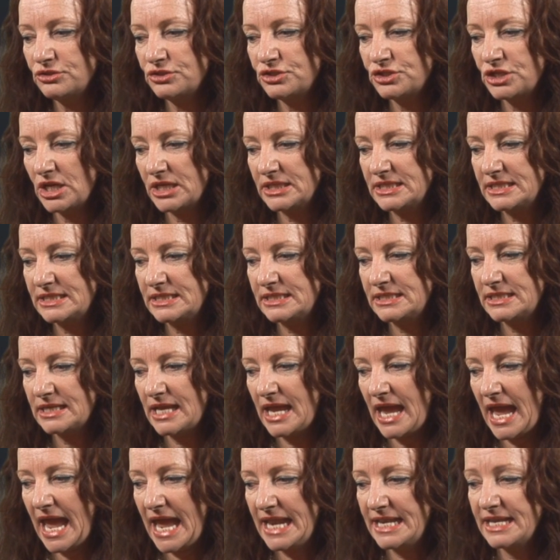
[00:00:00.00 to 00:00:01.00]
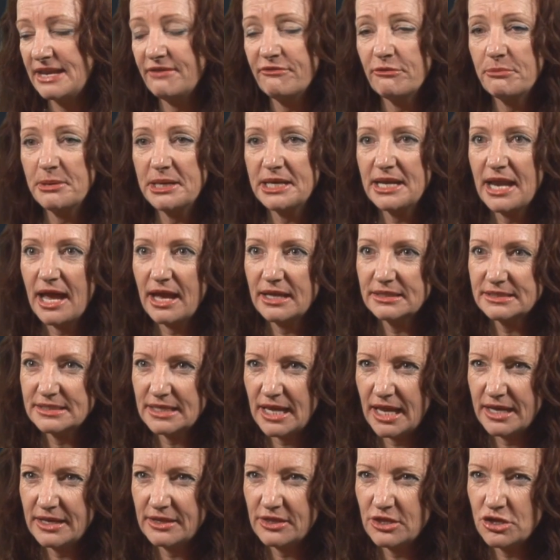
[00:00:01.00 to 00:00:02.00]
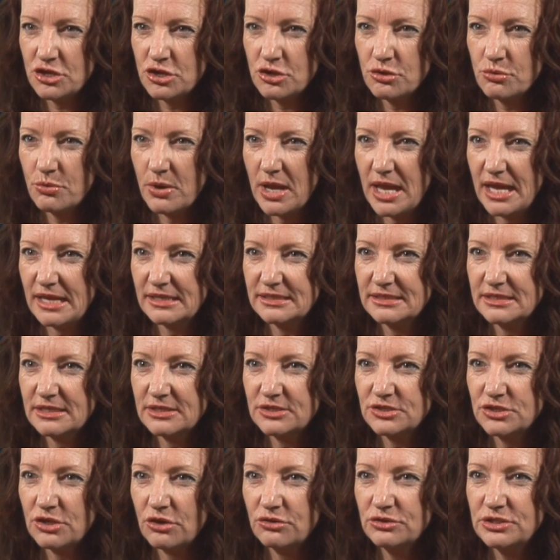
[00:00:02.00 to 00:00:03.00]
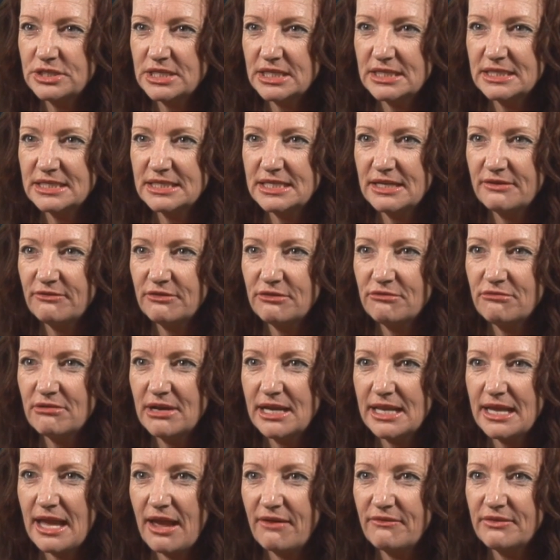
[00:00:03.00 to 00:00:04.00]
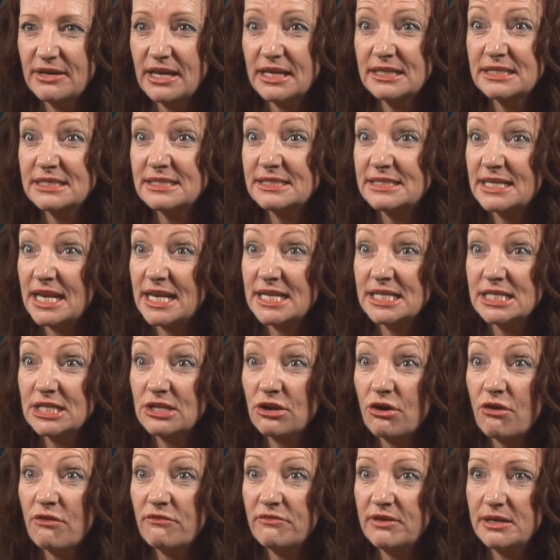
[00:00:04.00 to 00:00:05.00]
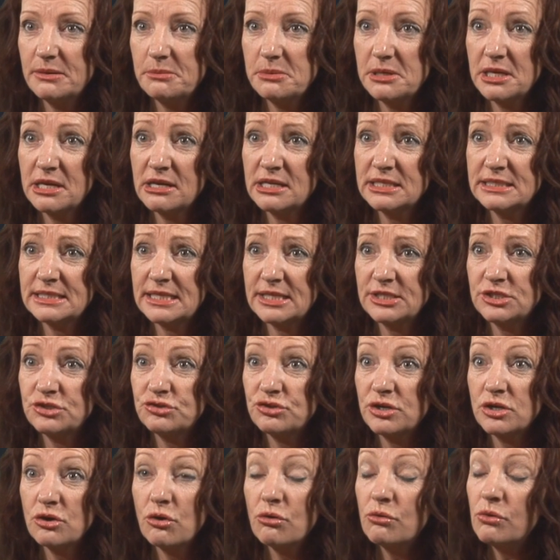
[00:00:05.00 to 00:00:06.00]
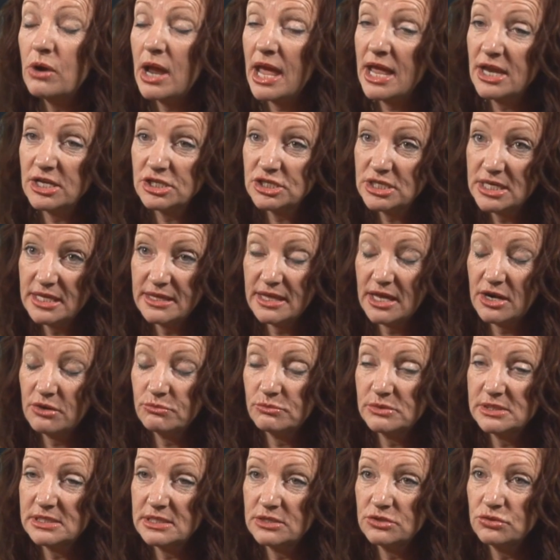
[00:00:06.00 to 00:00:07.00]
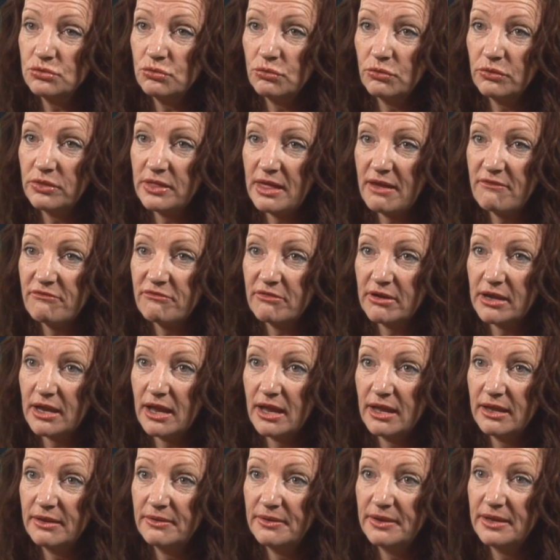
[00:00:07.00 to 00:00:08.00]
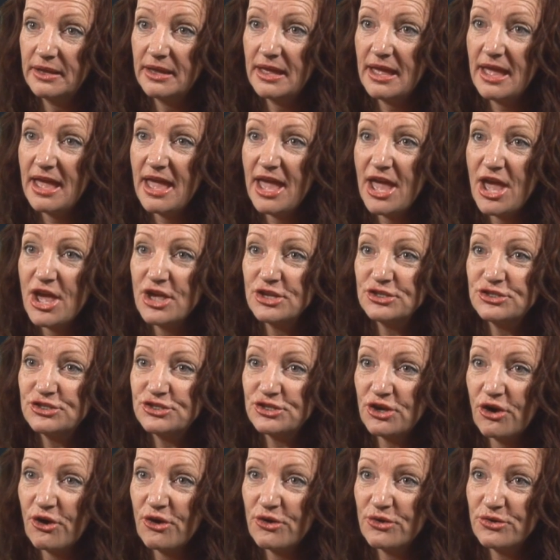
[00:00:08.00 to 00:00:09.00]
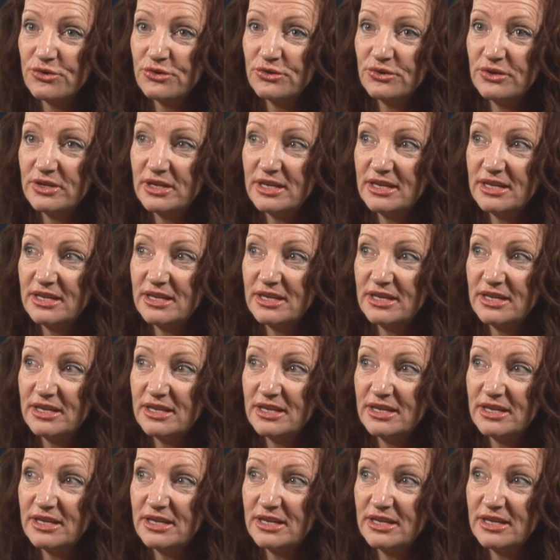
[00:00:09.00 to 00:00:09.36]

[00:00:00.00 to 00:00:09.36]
just had never been outside of the US, so didn't even really have an understanding of Libya, its history, or actually that it was in North Africa. So,